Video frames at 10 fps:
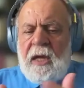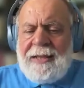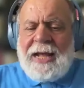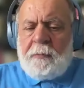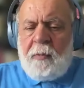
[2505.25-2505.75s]

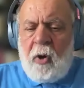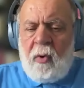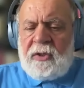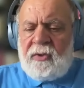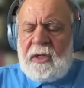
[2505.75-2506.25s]
In that
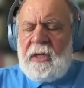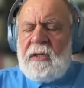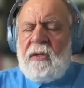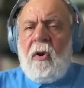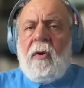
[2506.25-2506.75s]

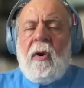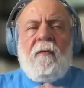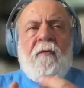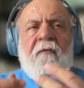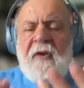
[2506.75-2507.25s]
poetry, there are
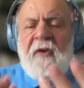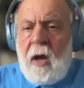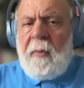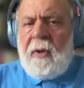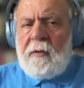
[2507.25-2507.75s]

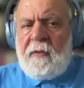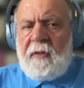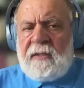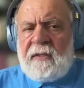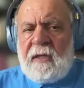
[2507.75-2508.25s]
phenomenal
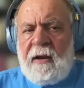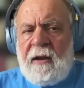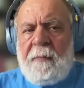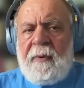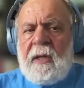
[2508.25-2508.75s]
things that are
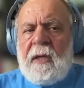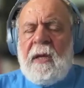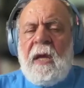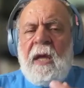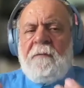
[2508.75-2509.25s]

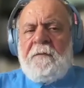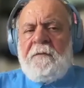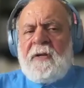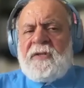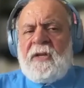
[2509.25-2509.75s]
happening.
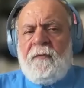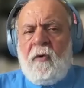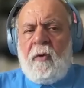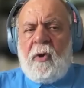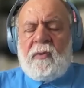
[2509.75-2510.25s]
First and
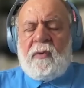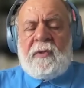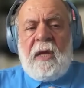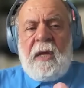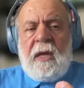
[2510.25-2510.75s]

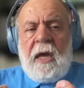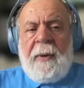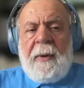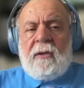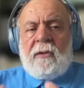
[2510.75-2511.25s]
foremost,
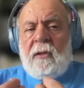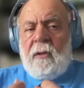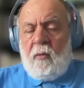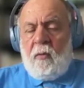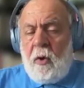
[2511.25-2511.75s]
about
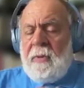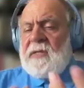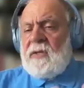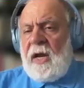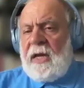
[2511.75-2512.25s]

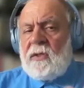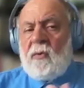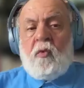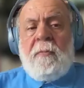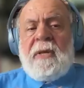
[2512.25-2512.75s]
women's rights,
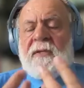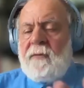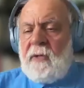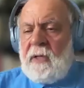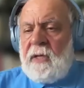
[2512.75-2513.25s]

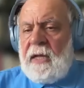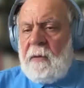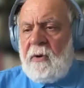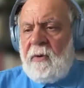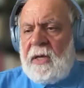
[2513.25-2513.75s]
women's
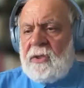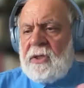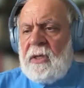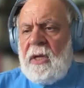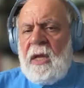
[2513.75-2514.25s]

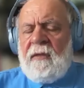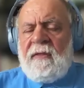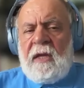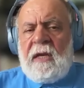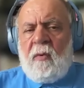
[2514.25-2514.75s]
liberation,
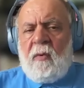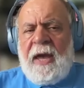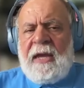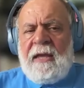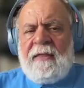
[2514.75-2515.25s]
in a
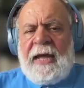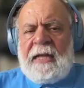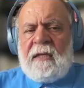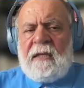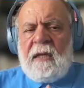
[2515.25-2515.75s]
way
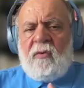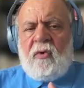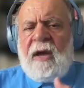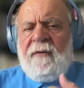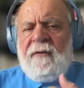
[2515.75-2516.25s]
that
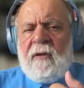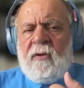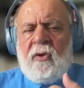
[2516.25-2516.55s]
you have